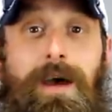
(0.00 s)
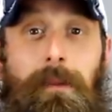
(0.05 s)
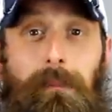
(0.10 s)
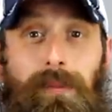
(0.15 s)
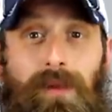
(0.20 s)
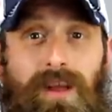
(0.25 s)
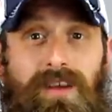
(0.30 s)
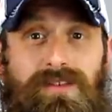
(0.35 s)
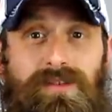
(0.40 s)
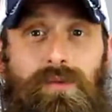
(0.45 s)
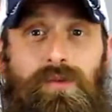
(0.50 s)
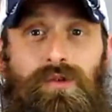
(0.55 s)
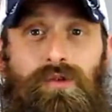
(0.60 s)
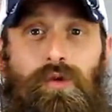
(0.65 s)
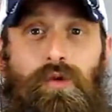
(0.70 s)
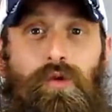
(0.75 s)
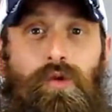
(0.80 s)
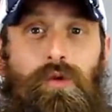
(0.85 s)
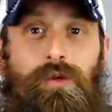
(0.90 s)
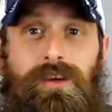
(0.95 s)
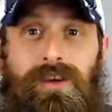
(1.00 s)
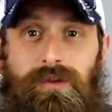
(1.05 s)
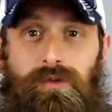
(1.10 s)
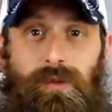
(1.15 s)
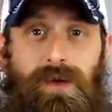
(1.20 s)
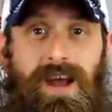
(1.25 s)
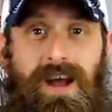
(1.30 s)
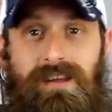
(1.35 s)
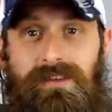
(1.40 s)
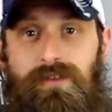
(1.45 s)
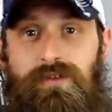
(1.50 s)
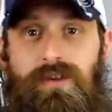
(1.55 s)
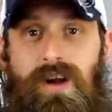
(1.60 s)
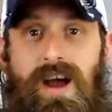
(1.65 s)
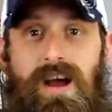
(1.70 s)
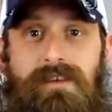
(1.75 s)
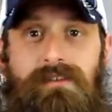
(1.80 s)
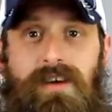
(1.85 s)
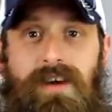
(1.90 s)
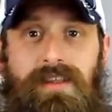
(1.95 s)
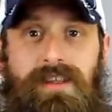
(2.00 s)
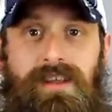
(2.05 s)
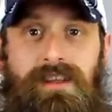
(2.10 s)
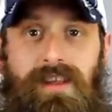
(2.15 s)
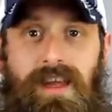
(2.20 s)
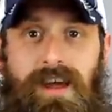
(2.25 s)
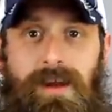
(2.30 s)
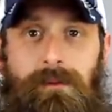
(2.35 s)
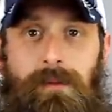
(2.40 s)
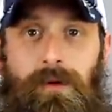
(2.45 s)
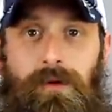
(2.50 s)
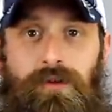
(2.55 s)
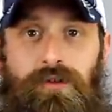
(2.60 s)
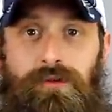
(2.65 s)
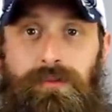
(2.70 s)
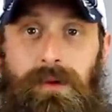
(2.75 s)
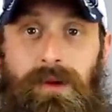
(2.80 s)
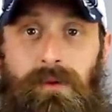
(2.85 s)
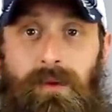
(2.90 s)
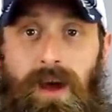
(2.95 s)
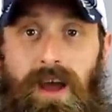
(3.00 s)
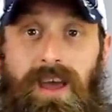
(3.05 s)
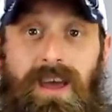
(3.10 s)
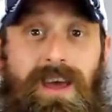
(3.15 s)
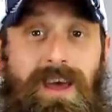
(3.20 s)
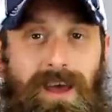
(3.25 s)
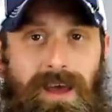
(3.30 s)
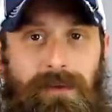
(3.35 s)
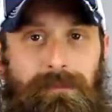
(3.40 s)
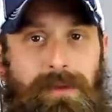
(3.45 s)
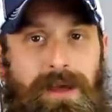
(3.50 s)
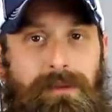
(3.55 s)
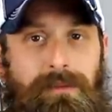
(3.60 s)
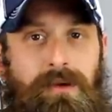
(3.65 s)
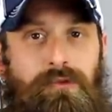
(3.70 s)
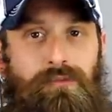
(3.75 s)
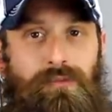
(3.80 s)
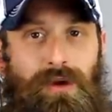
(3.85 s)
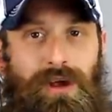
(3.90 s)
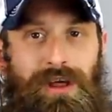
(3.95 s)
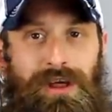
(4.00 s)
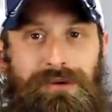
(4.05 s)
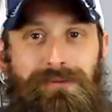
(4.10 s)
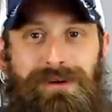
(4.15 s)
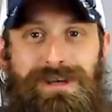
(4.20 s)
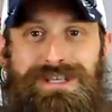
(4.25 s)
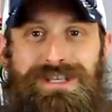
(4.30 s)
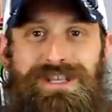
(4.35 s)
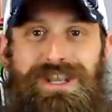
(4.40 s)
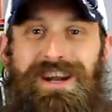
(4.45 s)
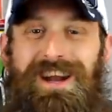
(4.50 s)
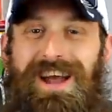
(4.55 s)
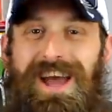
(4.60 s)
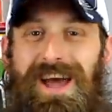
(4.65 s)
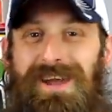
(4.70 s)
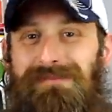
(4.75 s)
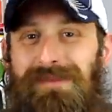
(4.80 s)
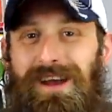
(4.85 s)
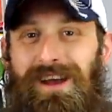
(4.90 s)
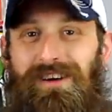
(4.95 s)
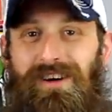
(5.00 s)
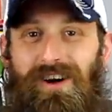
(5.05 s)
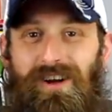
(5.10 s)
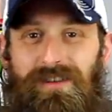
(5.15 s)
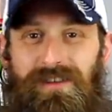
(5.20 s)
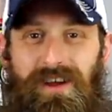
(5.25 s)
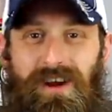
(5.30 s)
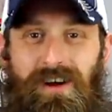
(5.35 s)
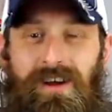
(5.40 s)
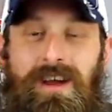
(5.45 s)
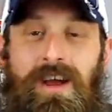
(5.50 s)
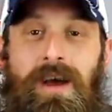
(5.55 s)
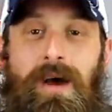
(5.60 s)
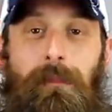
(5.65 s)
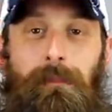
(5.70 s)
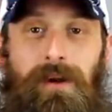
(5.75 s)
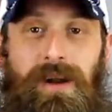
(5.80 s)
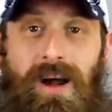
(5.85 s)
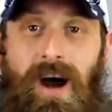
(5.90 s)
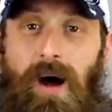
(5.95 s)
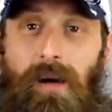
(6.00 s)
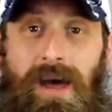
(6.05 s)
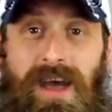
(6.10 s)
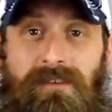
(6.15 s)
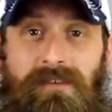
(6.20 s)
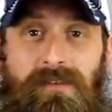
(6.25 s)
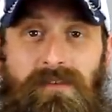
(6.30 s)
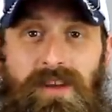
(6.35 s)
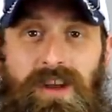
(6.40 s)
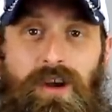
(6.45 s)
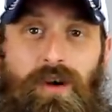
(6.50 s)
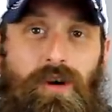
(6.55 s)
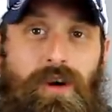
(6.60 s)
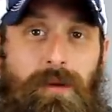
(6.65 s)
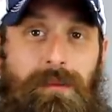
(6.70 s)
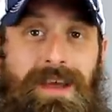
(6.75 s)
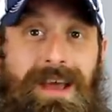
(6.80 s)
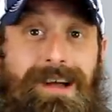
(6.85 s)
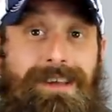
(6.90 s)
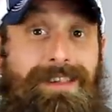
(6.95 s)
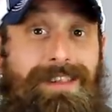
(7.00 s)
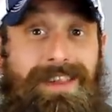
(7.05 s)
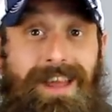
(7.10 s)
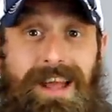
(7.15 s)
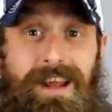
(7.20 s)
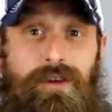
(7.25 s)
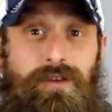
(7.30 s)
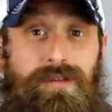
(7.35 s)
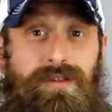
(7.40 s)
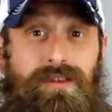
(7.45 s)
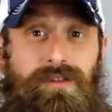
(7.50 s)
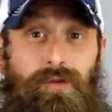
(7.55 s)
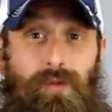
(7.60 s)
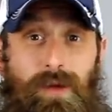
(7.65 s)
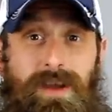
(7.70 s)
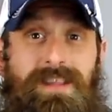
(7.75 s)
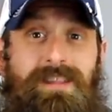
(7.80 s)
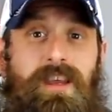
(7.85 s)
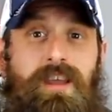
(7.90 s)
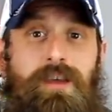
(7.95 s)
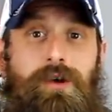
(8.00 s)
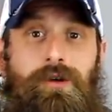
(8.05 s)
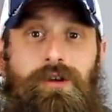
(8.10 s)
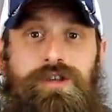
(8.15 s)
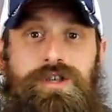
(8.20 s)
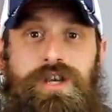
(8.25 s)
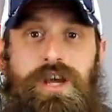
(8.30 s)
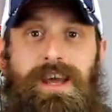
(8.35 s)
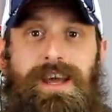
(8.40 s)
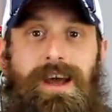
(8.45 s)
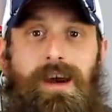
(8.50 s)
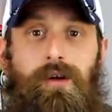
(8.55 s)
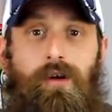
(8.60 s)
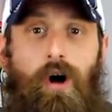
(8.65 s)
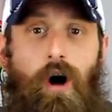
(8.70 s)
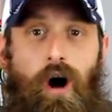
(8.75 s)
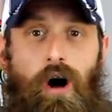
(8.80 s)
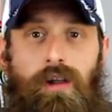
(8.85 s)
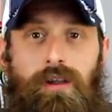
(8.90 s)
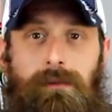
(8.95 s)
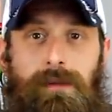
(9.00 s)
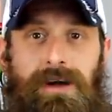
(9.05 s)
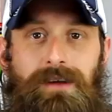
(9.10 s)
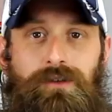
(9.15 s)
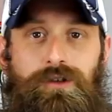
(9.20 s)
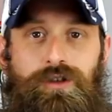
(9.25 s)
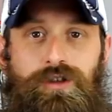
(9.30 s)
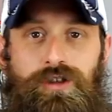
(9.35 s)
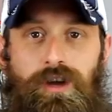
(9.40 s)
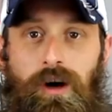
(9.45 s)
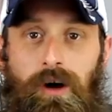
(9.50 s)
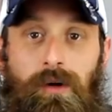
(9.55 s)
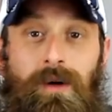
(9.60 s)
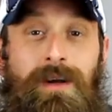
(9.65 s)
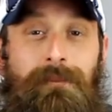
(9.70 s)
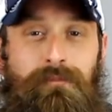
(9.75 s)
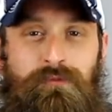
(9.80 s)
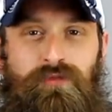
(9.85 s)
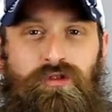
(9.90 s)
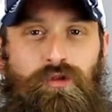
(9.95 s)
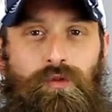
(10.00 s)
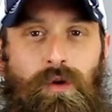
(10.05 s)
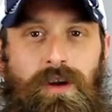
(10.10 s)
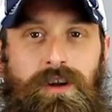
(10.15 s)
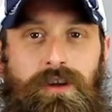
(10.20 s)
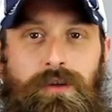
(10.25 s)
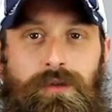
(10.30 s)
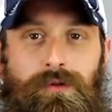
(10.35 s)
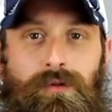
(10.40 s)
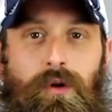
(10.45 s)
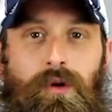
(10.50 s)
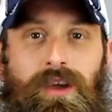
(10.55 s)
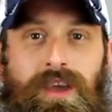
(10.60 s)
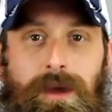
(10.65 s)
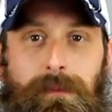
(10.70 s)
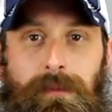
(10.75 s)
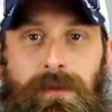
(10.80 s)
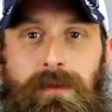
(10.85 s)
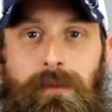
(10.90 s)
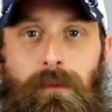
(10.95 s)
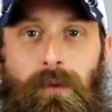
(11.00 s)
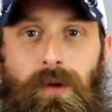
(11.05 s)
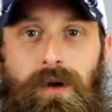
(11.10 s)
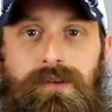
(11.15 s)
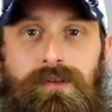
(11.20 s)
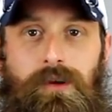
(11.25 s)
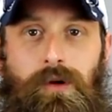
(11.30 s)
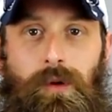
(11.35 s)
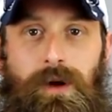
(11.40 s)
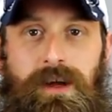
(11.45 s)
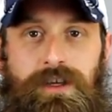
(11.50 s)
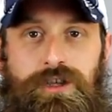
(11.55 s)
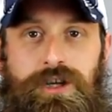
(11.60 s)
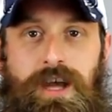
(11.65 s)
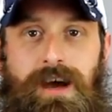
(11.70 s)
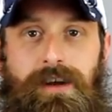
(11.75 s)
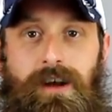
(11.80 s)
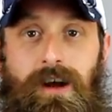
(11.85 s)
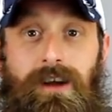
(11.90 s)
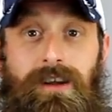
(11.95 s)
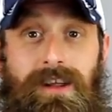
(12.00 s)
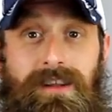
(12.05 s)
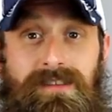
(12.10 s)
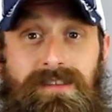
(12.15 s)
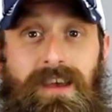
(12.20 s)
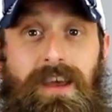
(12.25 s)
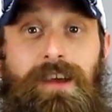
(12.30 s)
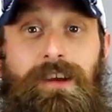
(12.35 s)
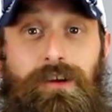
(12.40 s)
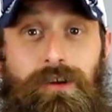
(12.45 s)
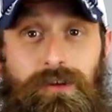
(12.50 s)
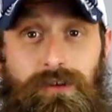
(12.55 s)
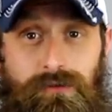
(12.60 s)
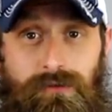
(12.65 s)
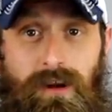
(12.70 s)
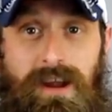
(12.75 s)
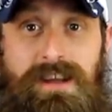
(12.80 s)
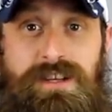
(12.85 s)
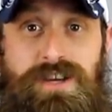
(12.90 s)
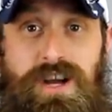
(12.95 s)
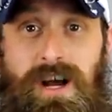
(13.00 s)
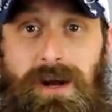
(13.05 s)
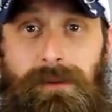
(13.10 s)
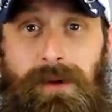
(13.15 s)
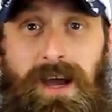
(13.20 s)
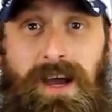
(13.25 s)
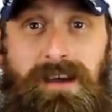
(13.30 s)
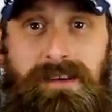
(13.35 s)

Plus, it was cool because we got to drive on the Atlanta Motor Speedway. It made me really wish that I had my car there. But I'll have a video coming out later this week that you can check out all about the show. Just wanted to throw Kip and the boys a quick shout out and say, great job,